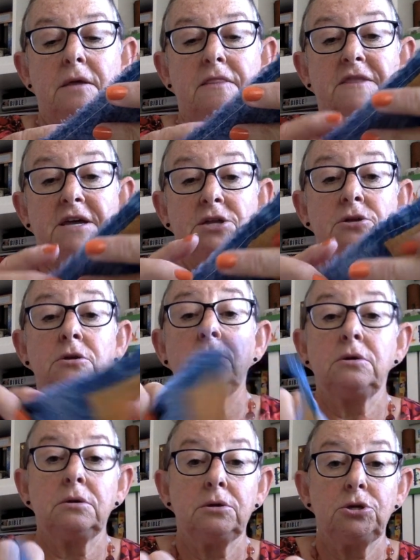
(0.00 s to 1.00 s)
Then
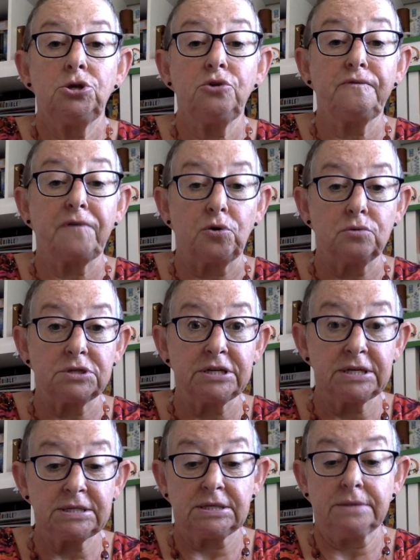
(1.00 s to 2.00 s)
you fold
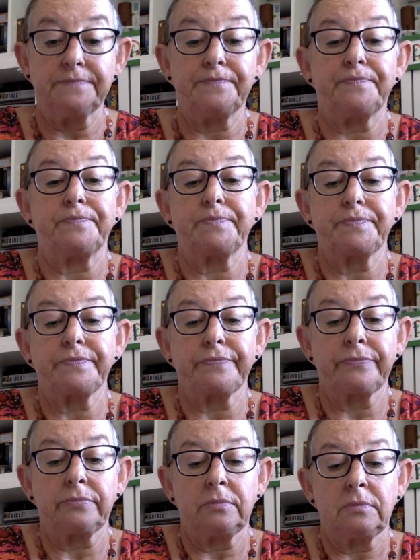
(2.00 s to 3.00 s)
it,
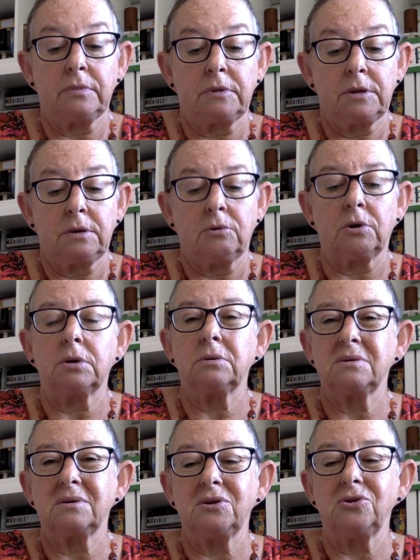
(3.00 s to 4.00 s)
but
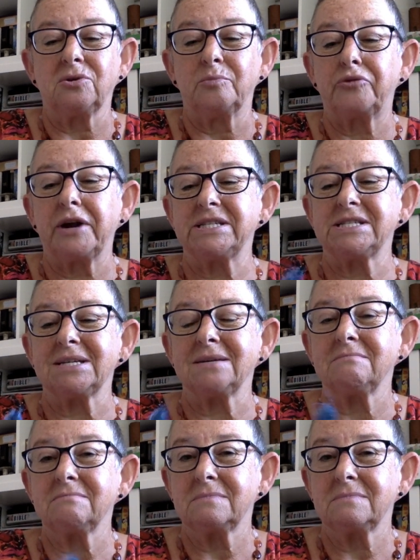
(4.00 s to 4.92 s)
you can press it.